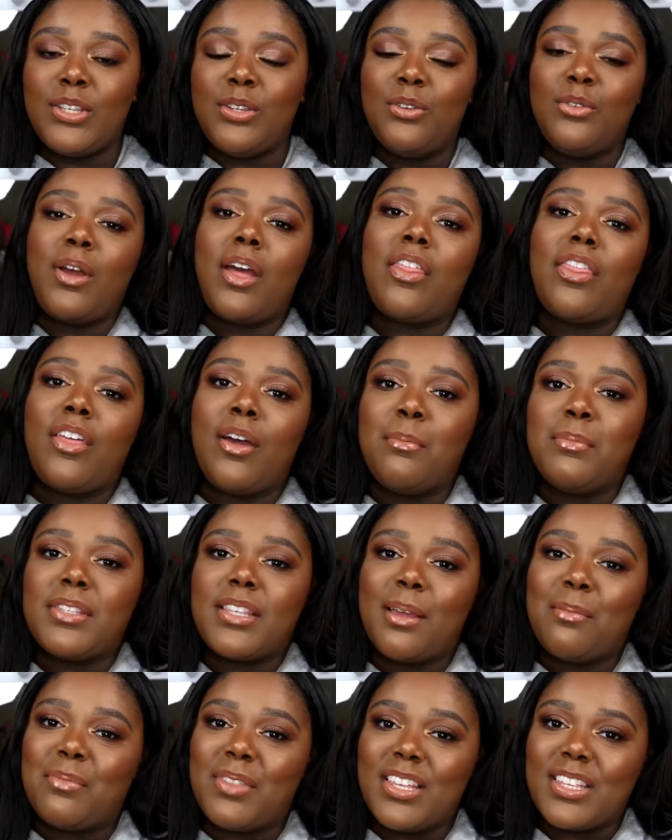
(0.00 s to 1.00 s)
to
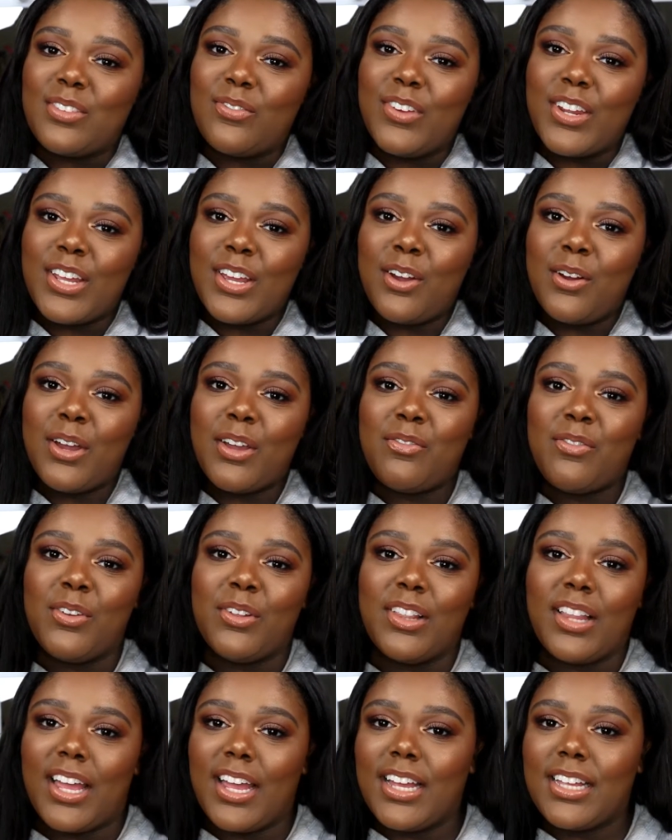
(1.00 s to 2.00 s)
thumbs up this video if
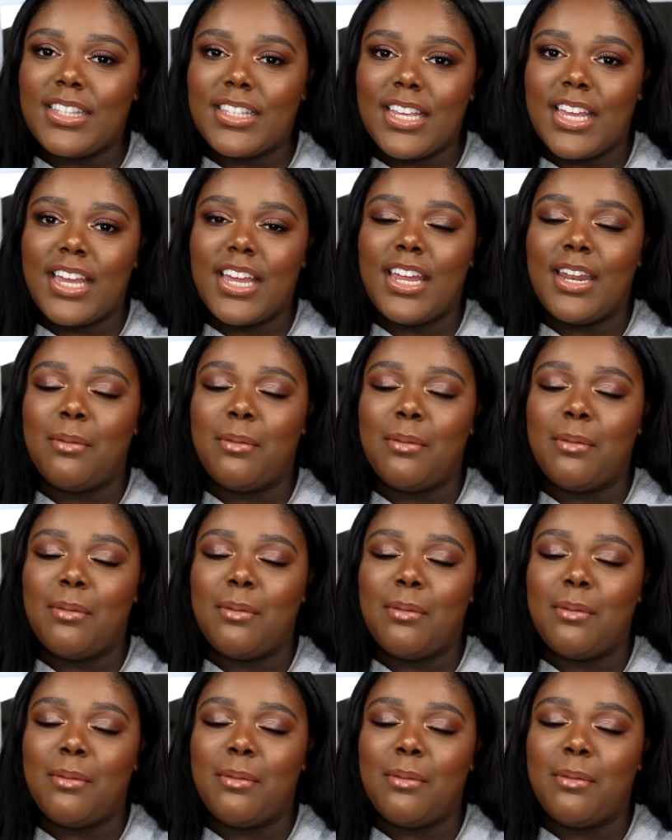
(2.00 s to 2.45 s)
you liked it,